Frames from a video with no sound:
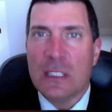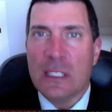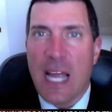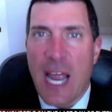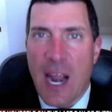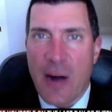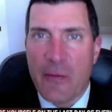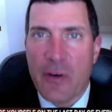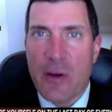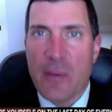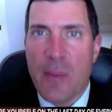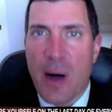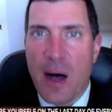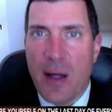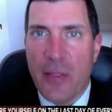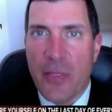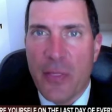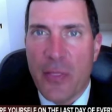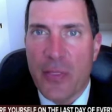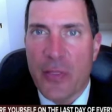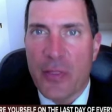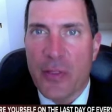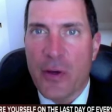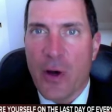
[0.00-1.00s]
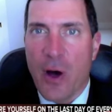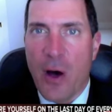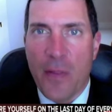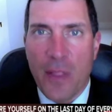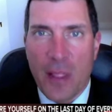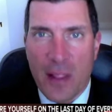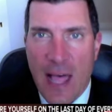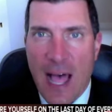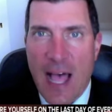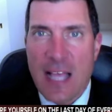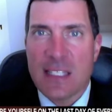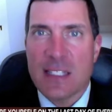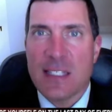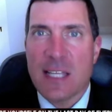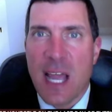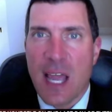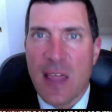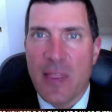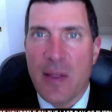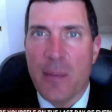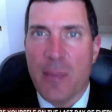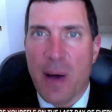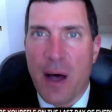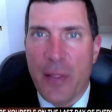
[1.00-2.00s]
every month on the last day
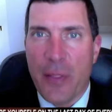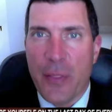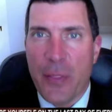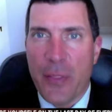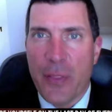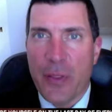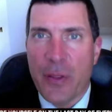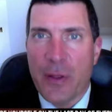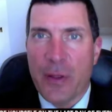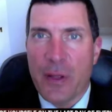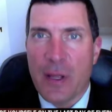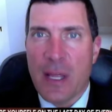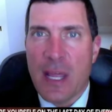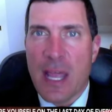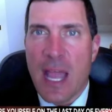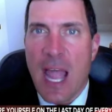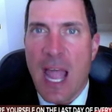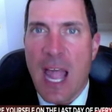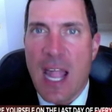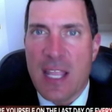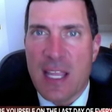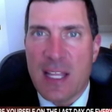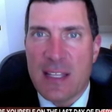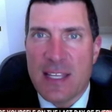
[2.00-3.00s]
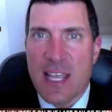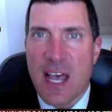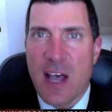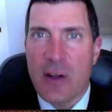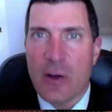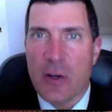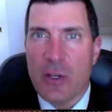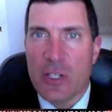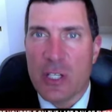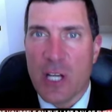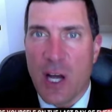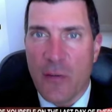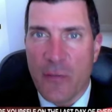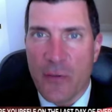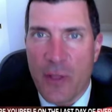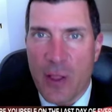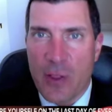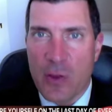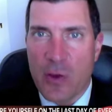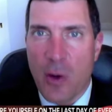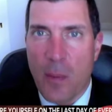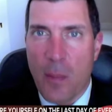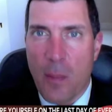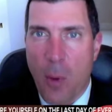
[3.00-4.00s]
of the month, and you tell yourself
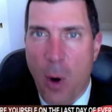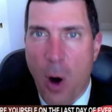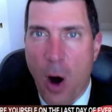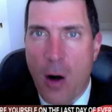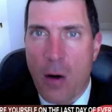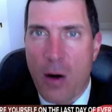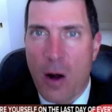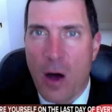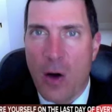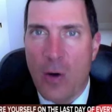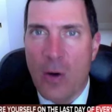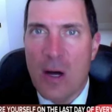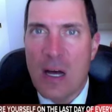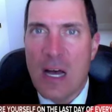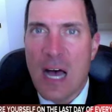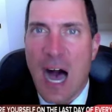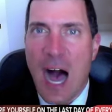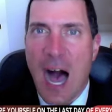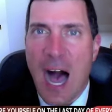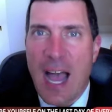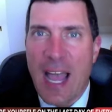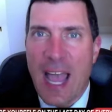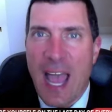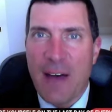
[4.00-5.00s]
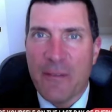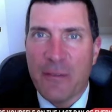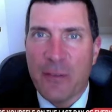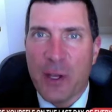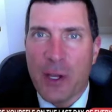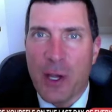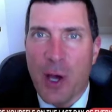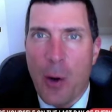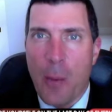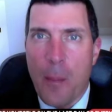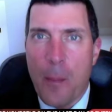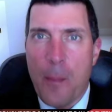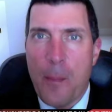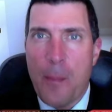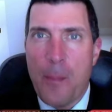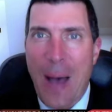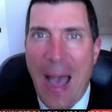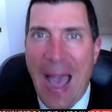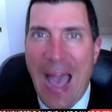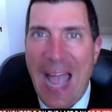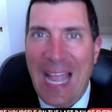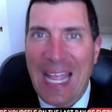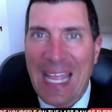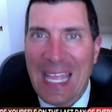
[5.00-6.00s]
that tomorrow I have to go
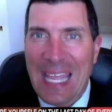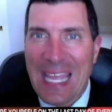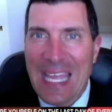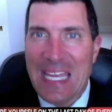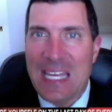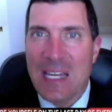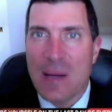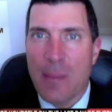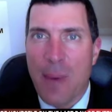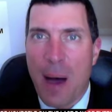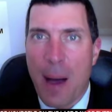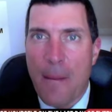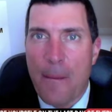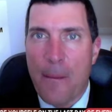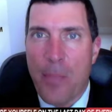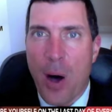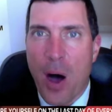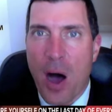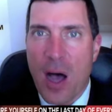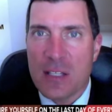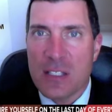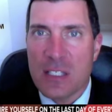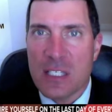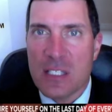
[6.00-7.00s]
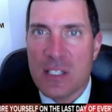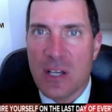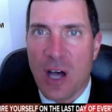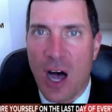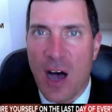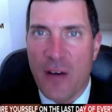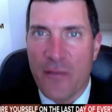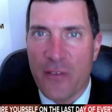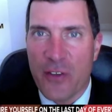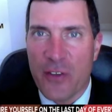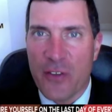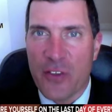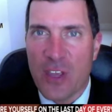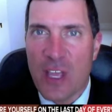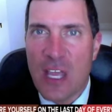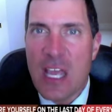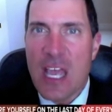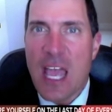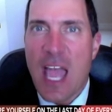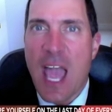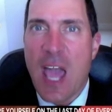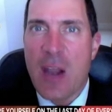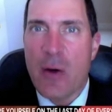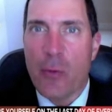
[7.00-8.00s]
back into my boss's office
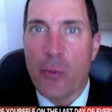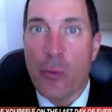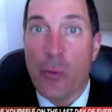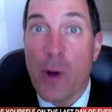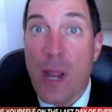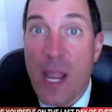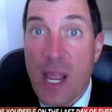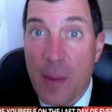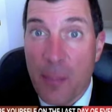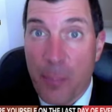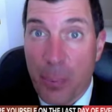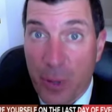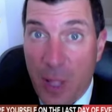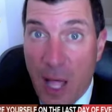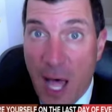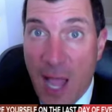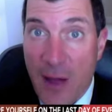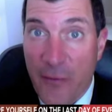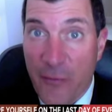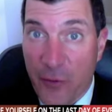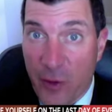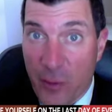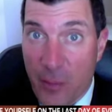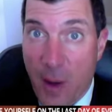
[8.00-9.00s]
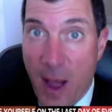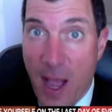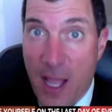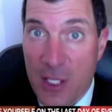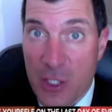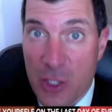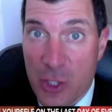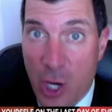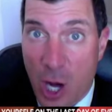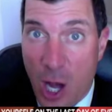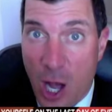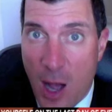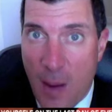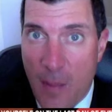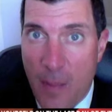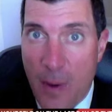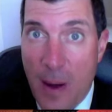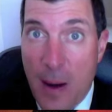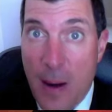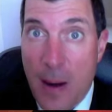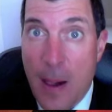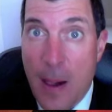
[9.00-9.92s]
and reapply for my job